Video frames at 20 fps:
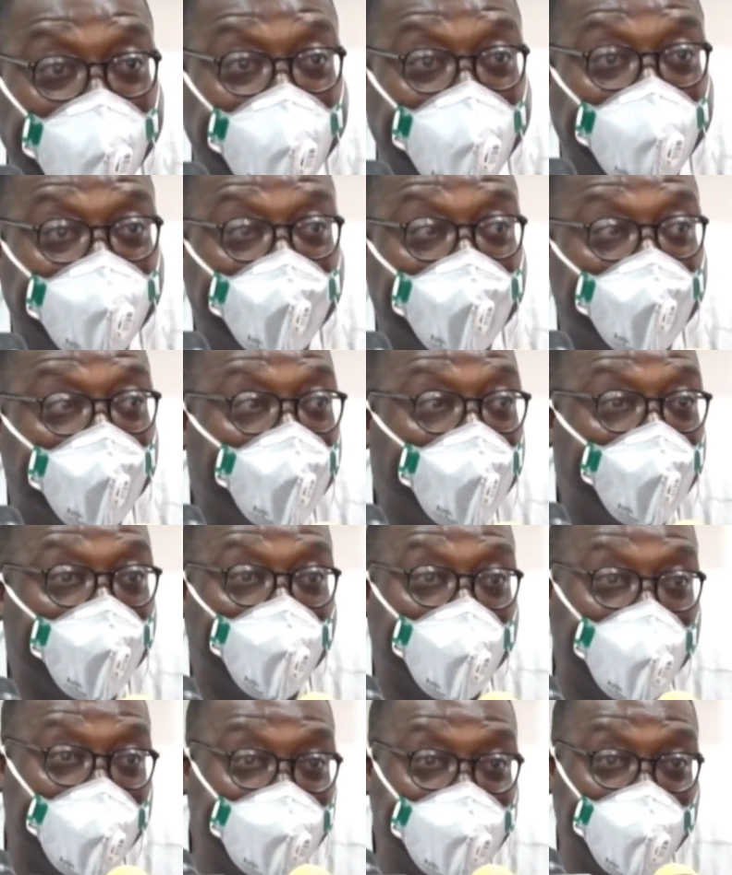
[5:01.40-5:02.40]
yinira
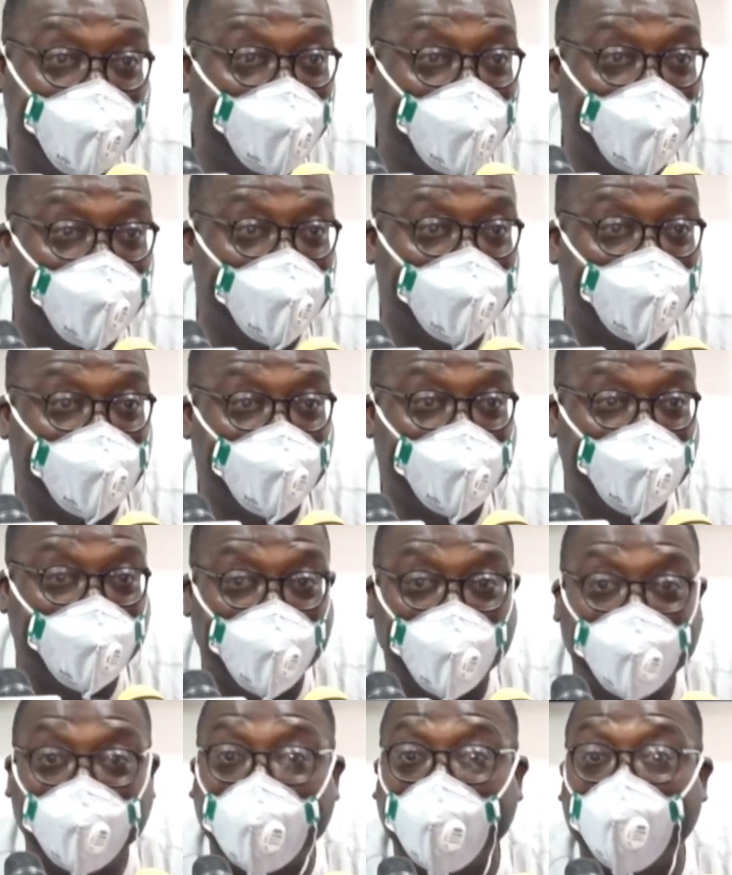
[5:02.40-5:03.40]
yikungiyo yeye
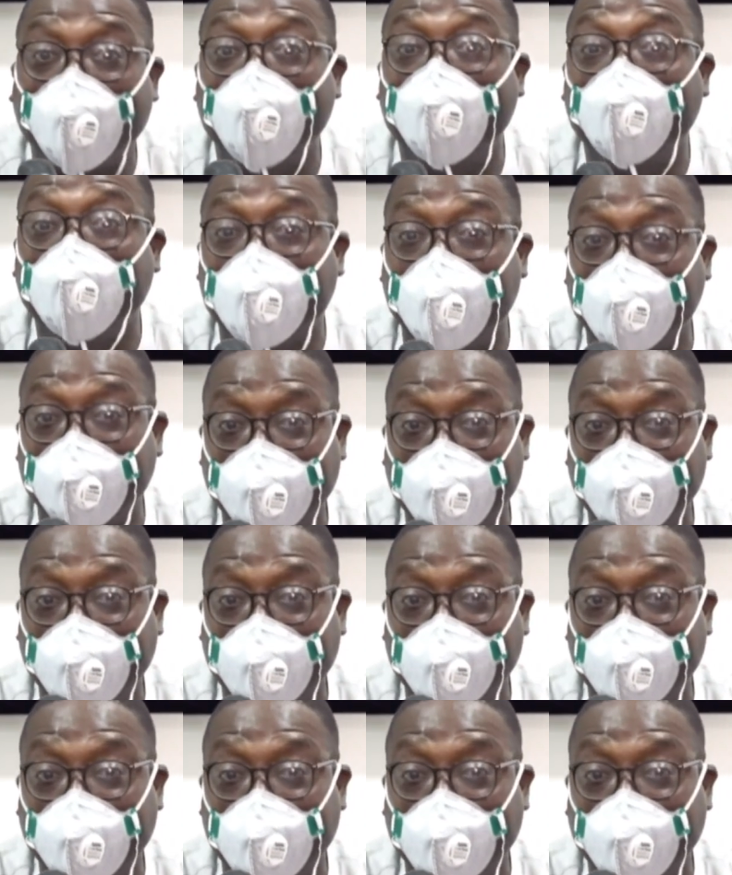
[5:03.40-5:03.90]
obeda